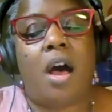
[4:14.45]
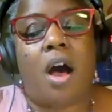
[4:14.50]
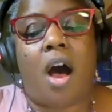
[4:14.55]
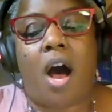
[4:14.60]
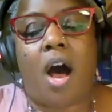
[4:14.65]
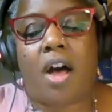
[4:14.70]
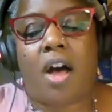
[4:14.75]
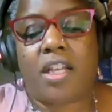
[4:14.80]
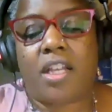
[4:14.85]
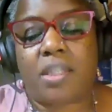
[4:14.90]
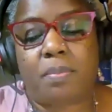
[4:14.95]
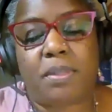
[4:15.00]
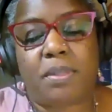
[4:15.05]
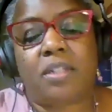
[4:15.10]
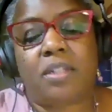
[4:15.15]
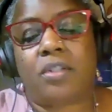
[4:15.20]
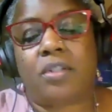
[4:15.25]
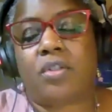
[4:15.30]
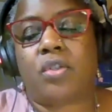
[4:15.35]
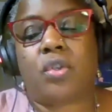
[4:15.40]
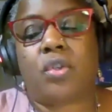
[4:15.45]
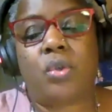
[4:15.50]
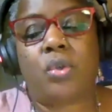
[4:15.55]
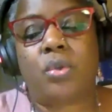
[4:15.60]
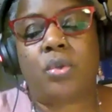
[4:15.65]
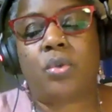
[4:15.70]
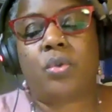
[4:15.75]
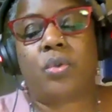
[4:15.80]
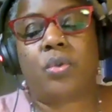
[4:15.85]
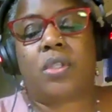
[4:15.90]
hospitals,
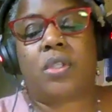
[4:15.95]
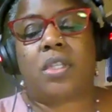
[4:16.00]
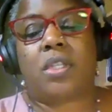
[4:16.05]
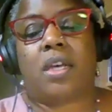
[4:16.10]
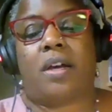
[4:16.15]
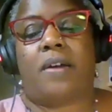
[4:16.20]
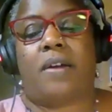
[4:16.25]
schools,